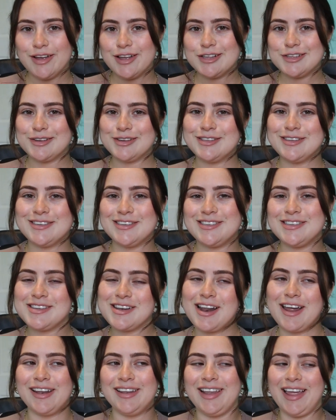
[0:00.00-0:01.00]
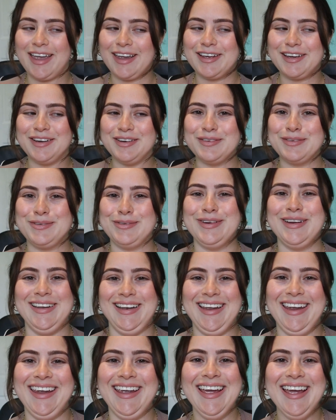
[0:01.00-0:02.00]
So it's not like
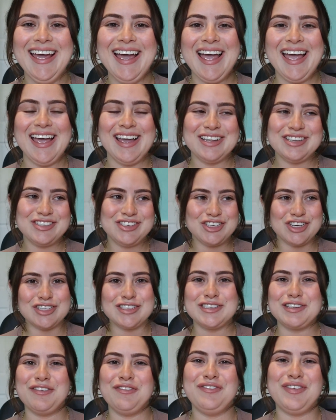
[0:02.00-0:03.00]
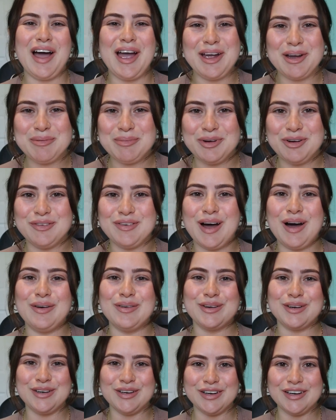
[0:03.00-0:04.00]
really justifiable of how
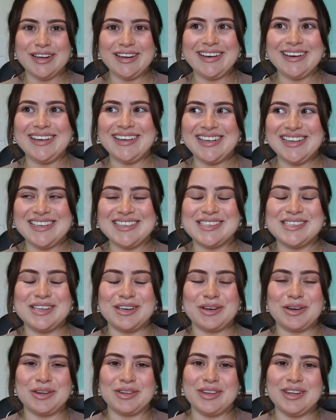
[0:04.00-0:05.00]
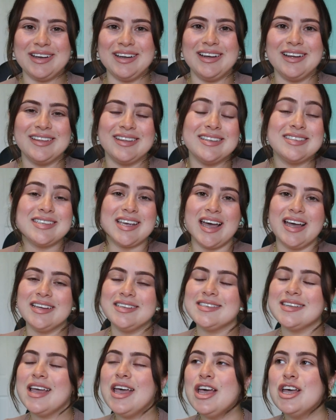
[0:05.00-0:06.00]
good is the
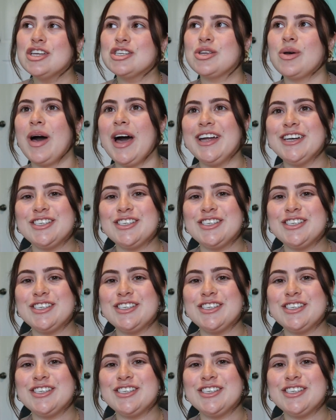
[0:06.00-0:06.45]
test. So I